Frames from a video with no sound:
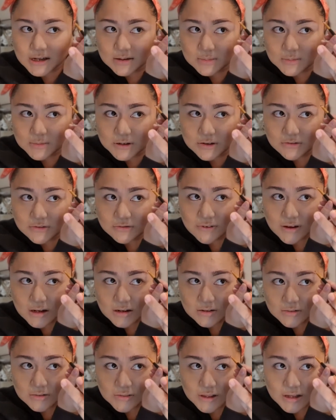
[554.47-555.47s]
I'm gonna
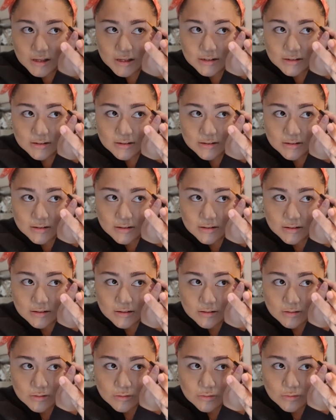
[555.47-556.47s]
follow that
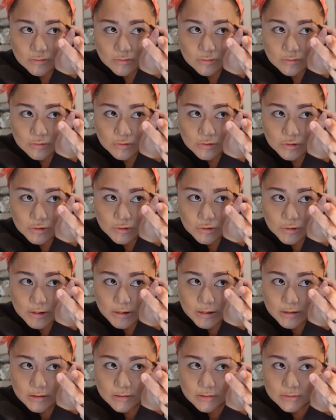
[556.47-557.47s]

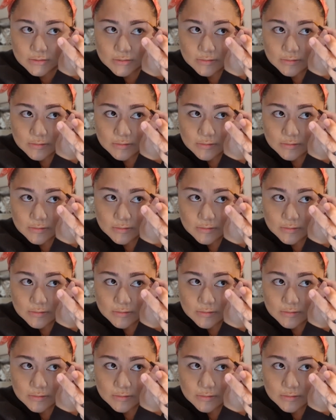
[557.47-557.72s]
trail.